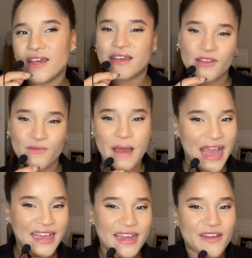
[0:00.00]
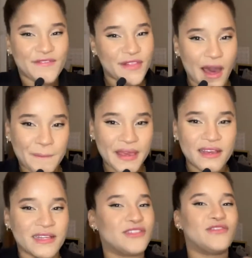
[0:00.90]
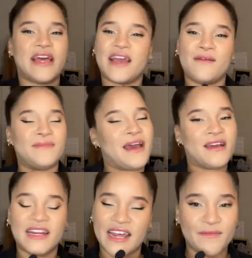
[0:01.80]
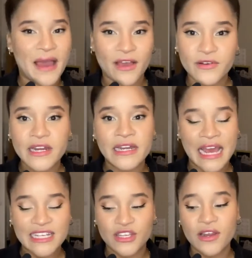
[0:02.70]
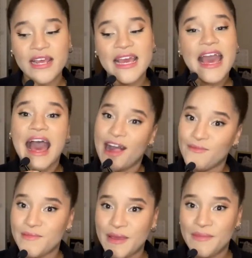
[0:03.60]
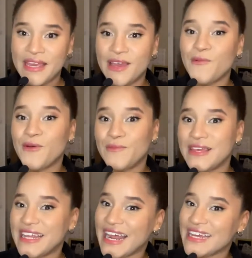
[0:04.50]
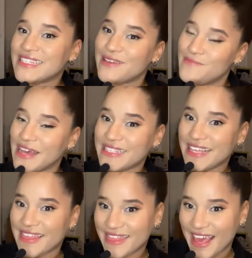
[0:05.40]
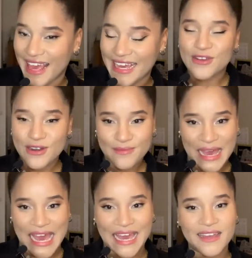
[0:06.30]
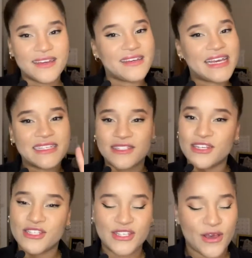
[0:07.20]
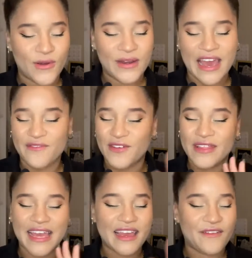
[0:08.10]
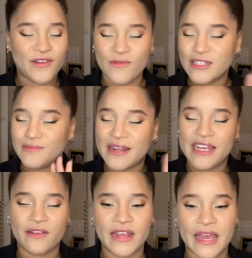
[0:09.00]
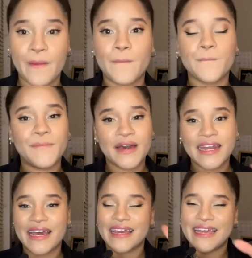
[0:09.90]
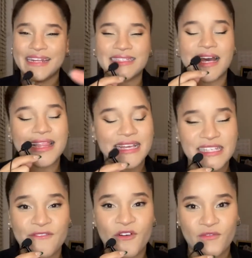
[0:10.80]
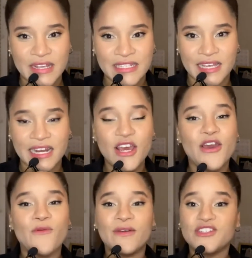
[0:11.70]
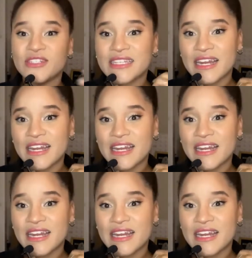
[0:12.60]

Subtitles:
your bag kind of floppy because you're like, I'm not gonna get a bag organizer, Alma BB would be the next best thing. Third bag is the Tote. I feel like everyone's been hearing it, but again, is a classic for a reason, which is the